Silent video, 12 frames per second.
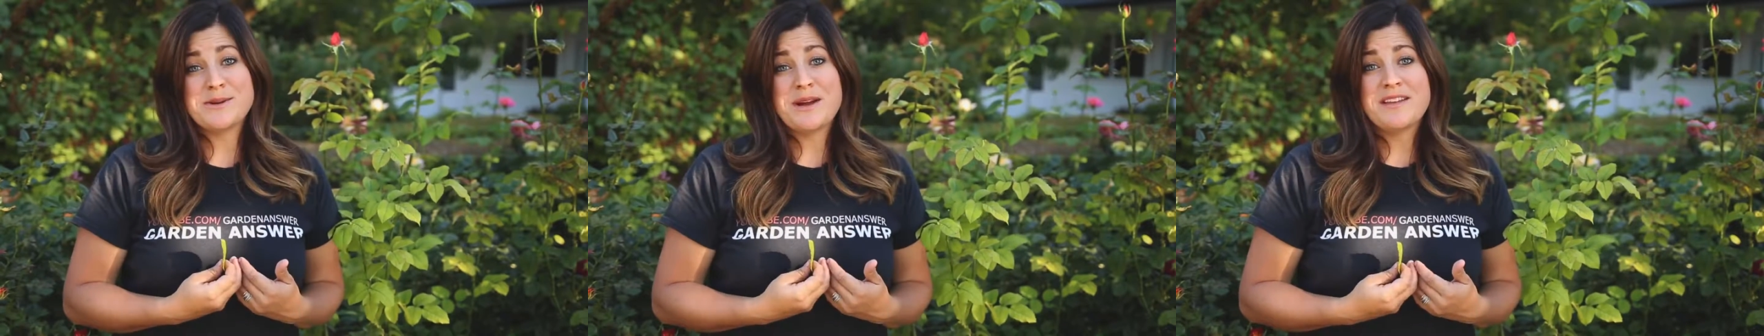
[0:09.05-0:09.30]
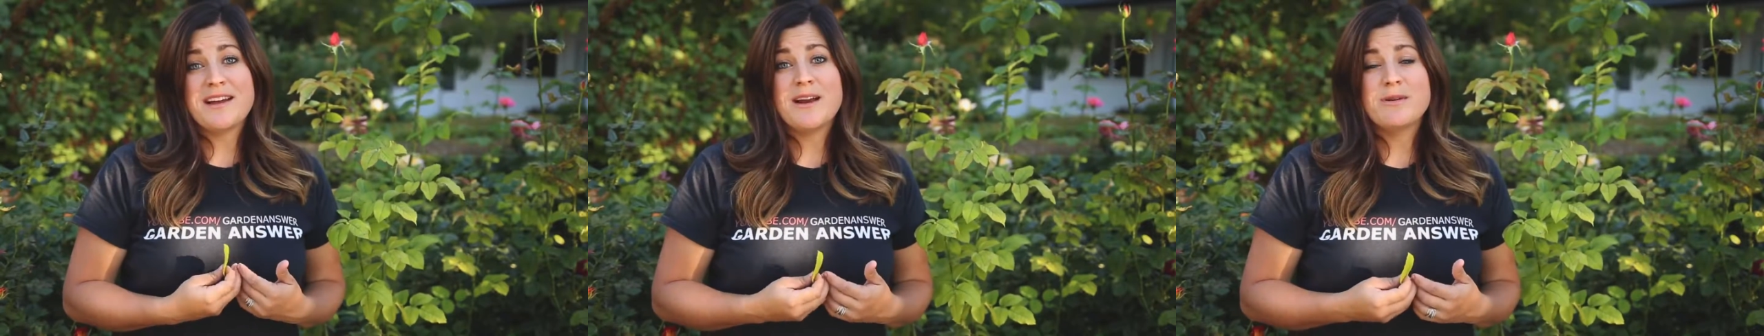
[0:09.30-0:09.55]
So I
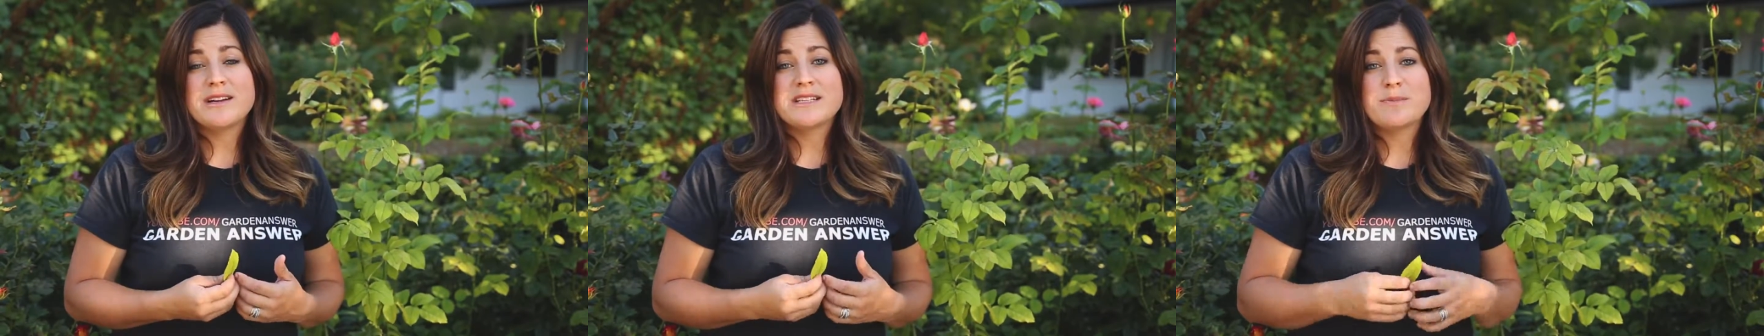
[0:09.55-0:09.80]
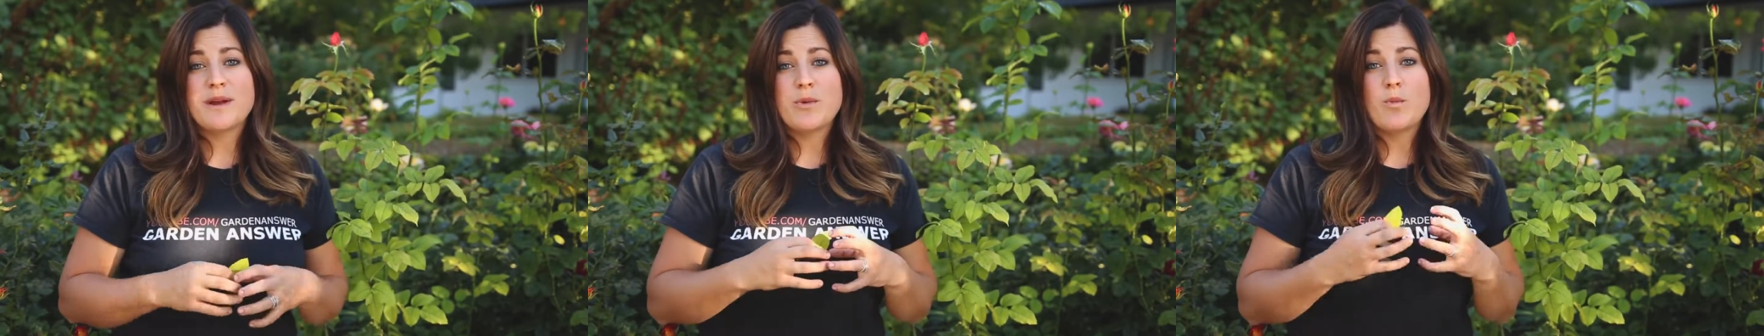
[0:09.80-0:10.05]
thought I would
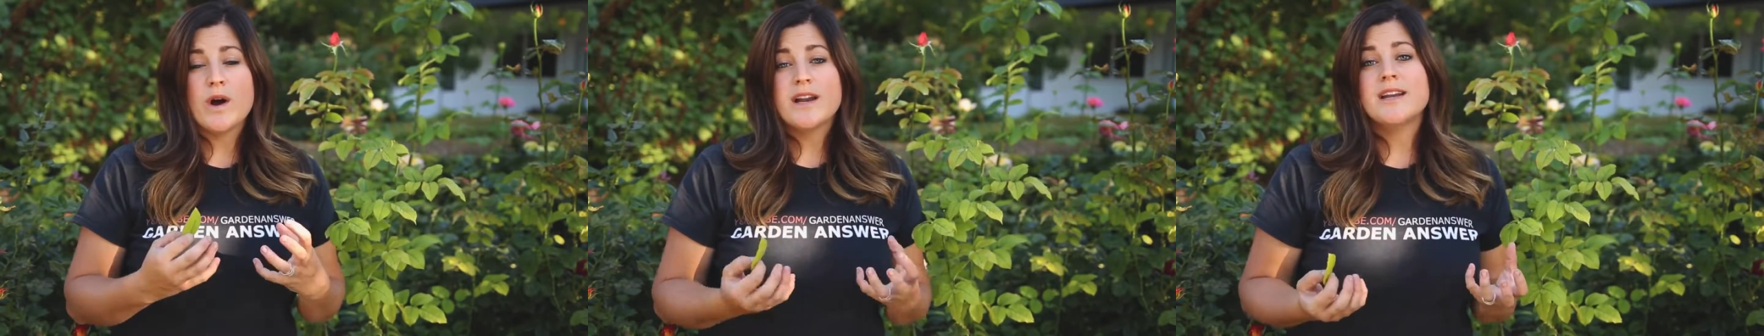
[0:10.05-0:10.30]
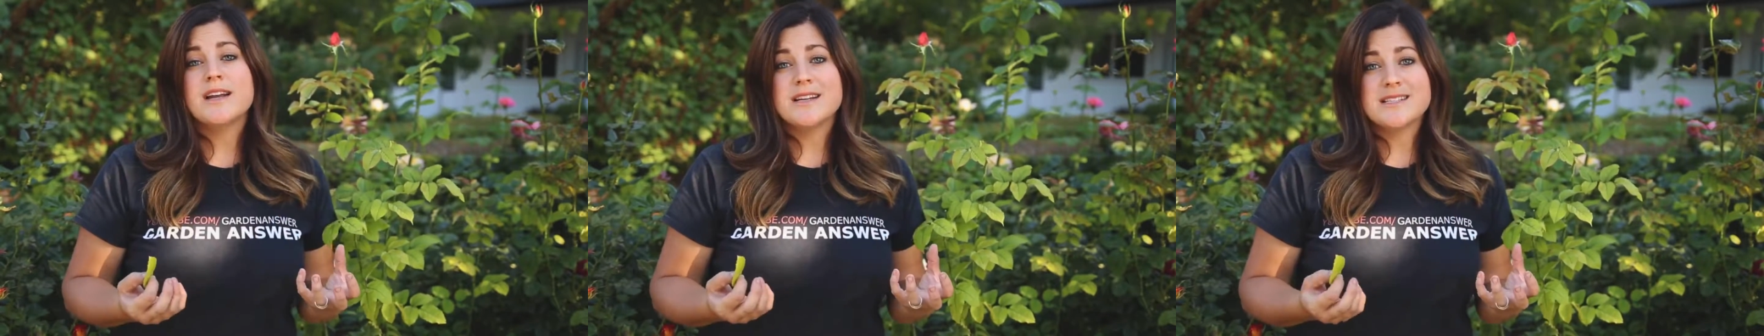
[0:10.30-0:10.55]
explain what
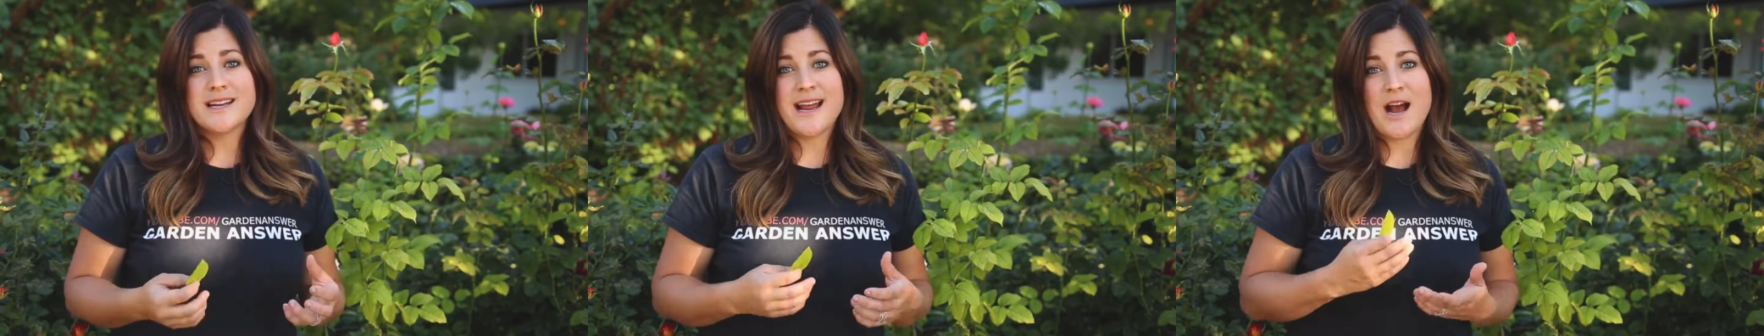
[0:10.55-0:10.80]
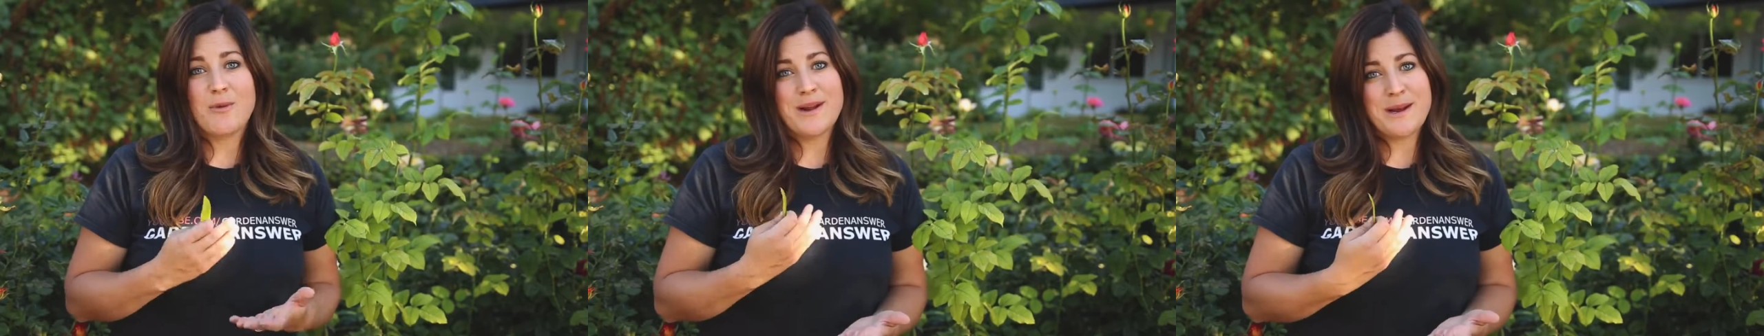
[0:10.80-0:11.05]
it is and
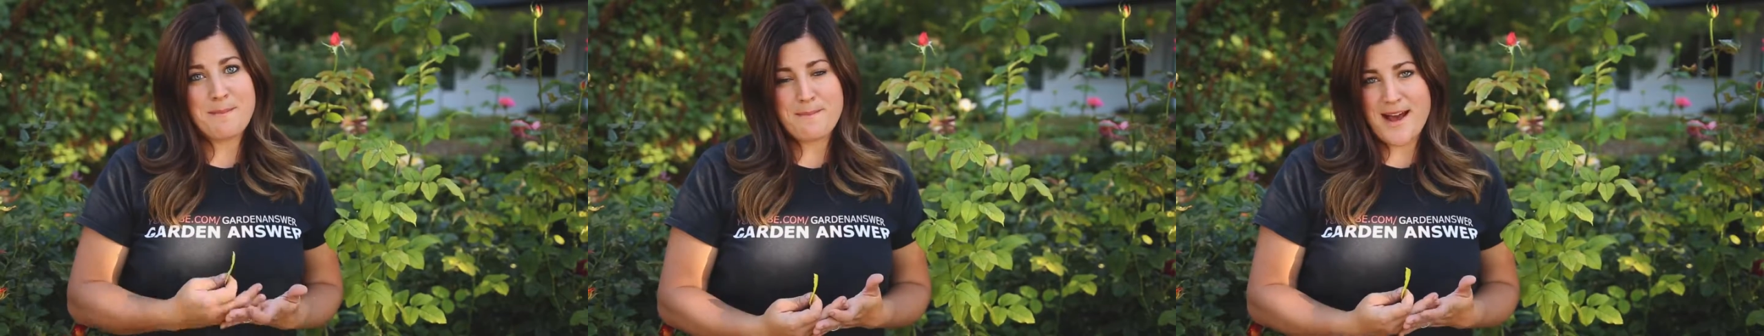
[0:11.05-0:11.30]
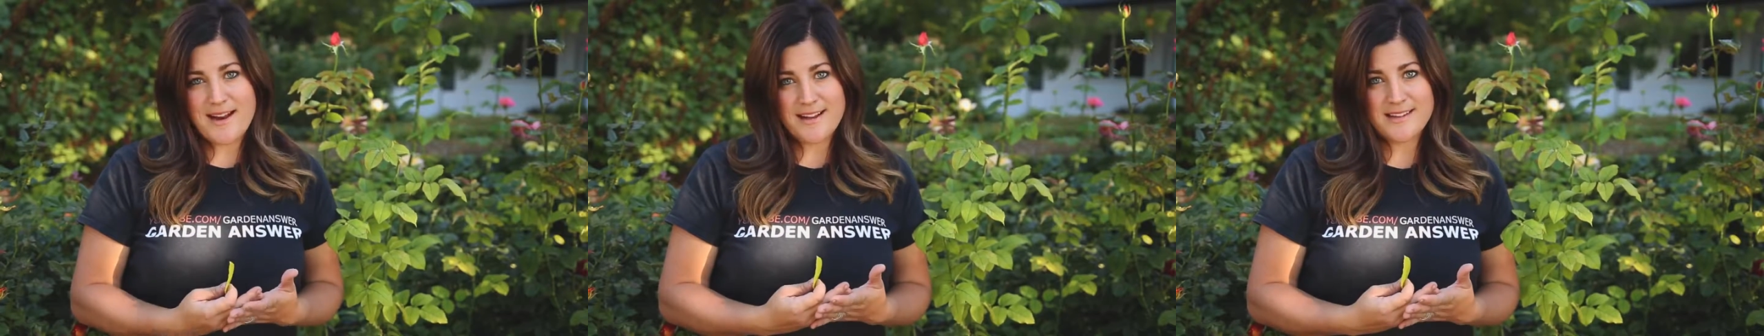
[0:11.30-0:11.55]
how we
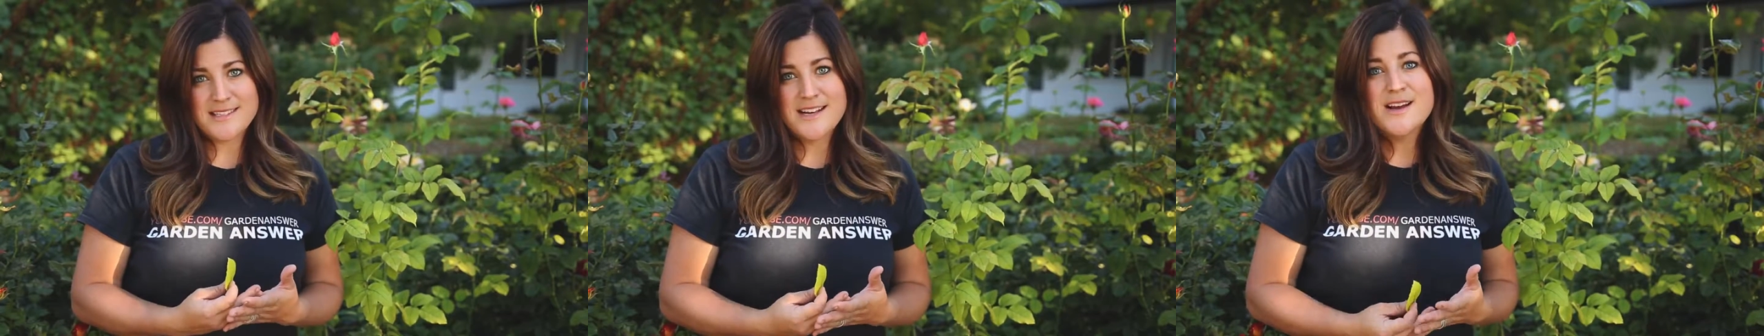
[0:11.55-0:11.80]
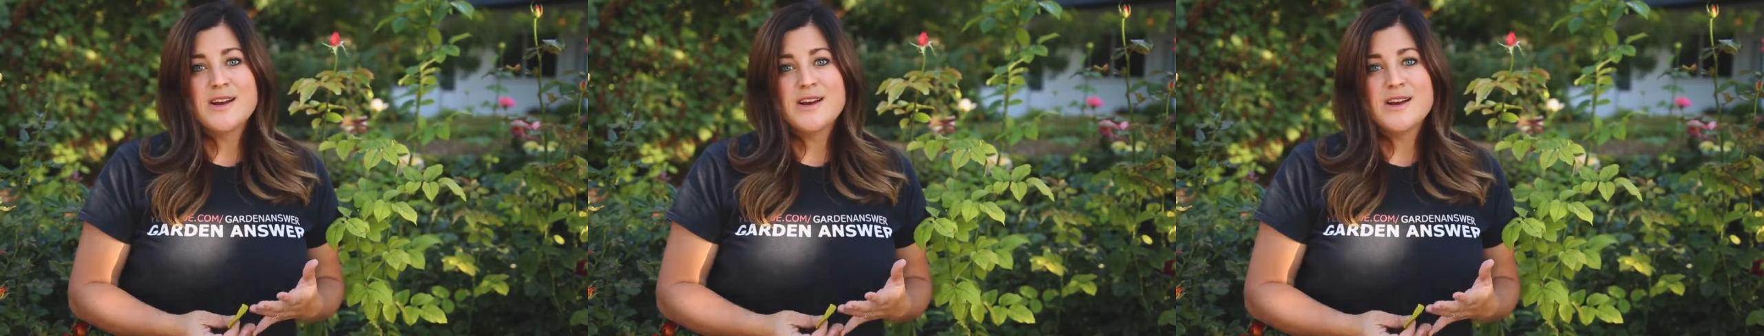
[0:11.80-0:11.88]
combat it.